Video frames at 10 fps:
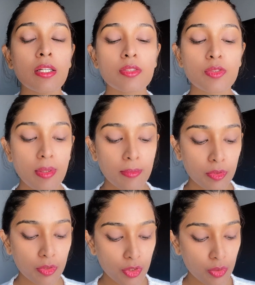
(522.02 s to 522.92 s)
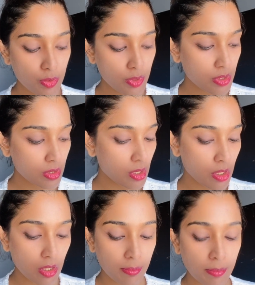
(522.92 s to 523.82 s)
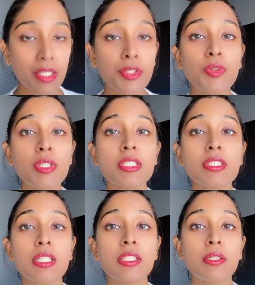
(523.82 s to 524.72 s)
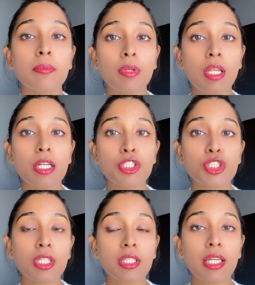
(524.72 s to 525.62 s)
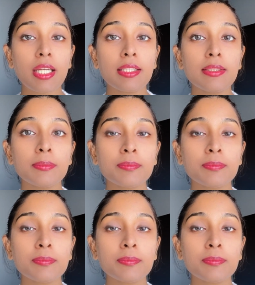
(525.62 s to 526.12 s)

So I'm going to use my trusted blush again.